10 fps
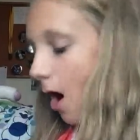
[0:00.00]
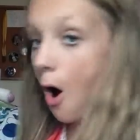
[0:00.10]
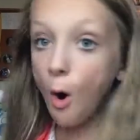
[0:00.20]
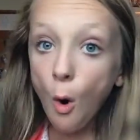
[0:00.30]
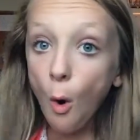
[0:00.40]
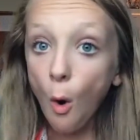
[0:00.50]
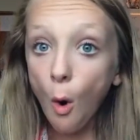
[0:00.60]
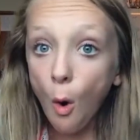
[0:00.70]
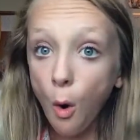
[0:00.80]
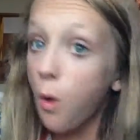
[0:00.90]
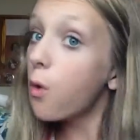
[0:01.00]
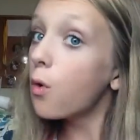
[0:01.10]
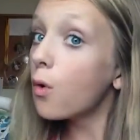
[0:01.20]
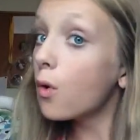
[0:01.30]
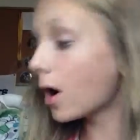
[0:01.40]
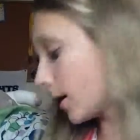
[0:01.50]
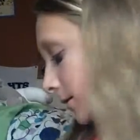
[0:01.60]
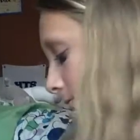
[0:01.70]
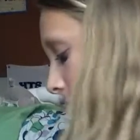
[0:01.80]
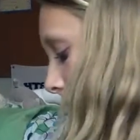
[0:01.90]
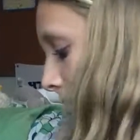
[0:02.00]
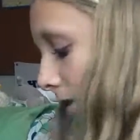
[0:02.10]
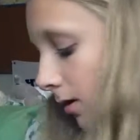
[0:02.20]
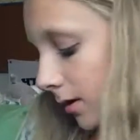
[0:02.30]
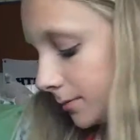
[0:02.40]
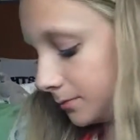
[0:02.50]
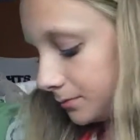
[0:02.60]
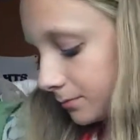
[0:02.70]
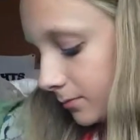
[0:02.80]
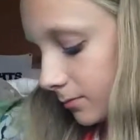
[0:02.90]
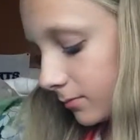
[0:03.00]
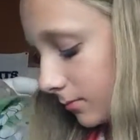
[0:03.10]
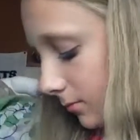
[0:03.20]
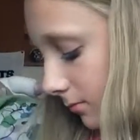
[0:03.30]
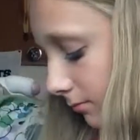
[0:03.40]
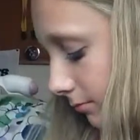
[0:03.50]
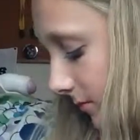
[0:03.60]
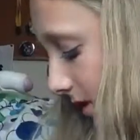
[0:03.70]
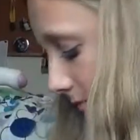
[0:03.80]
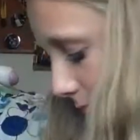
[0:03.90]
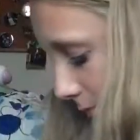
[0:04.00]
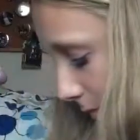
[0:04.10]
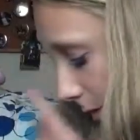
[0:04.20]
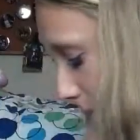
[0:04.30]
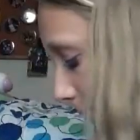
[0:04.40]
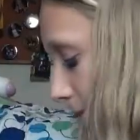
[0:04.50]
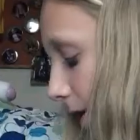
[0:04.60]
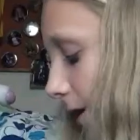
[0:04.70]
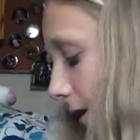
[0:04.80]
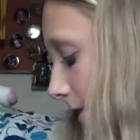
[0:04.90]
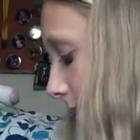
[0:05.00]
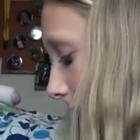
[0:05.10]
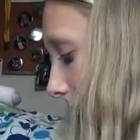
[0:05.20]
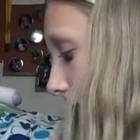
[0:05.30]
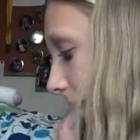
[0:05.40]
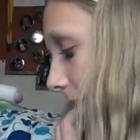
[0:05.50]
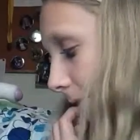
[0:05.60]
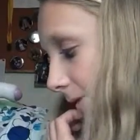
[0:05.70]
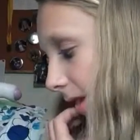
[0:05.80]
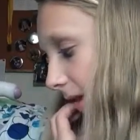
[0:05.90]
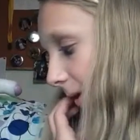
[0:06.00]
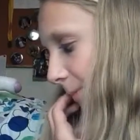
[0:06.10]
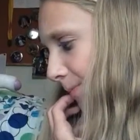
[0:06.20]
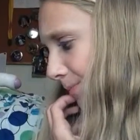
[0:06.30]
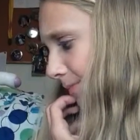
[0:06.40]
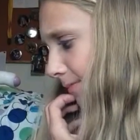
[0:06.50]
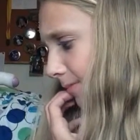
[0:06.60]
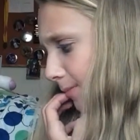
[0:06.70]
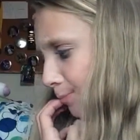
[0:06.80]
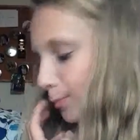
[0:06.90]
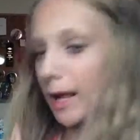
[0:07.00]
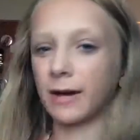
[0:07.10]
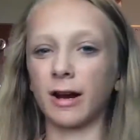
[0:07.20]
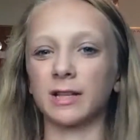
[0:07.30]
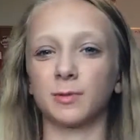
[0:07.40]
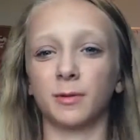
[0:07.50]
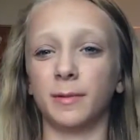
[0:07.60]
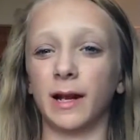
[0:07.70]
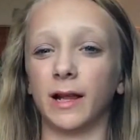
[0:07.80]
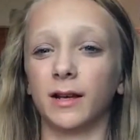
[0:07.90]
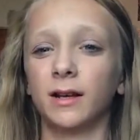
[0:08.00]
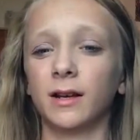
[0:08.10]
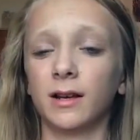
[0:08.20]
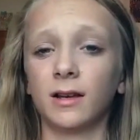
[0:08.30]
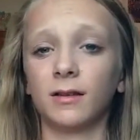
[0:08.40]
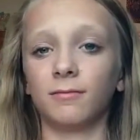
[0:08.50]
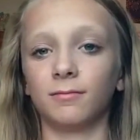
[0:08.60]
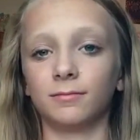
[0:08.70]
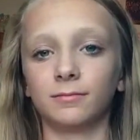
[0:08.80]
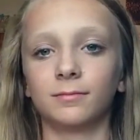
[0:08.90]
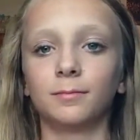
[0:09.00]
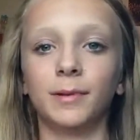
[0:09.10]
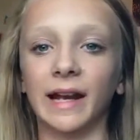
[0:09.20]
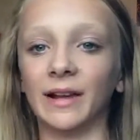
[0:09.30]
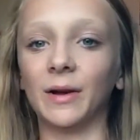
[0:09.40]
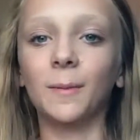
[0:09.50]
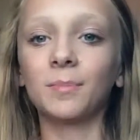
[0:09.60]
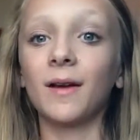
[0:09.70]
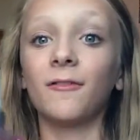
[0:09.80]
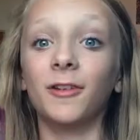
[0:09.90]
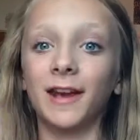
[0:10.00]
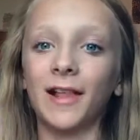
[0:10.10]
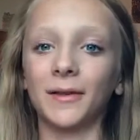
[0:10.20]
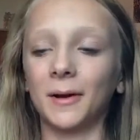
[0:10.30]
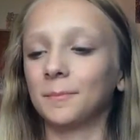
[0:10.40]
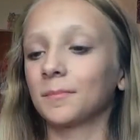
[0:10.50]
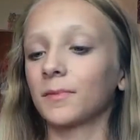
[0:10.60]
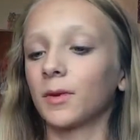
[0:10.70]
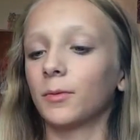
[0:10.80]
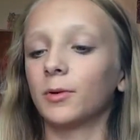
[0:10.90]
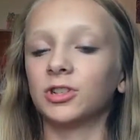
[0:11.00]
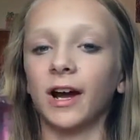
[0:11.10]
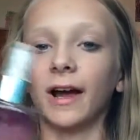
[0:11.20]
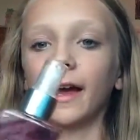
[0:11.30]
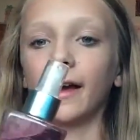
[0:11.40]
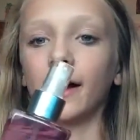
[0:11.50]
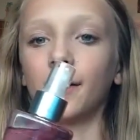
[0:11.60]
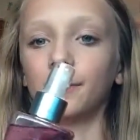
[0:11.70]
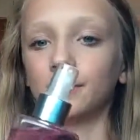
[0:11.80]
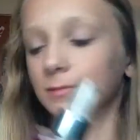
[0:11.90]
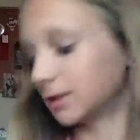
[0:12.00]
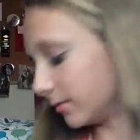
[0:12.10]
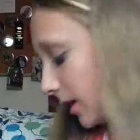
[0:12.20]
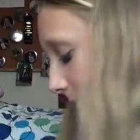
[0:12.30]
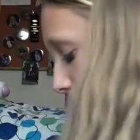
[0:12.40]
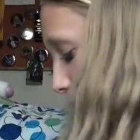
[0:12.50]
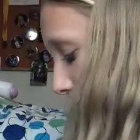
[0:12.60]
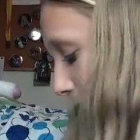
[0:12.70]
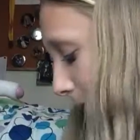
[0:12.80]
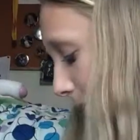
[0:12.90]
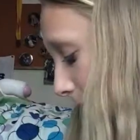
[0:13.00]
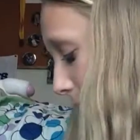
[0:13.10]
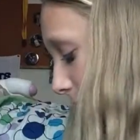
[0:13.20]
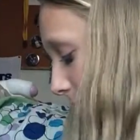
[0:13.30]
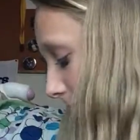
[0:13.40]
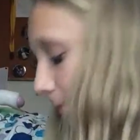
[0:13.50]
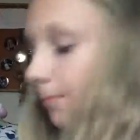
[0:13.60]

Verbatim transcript: Oh, pretty good. Then I have the black raspberry vanilla, vanilla, vanilla, which I um, sometimes keep in my purse.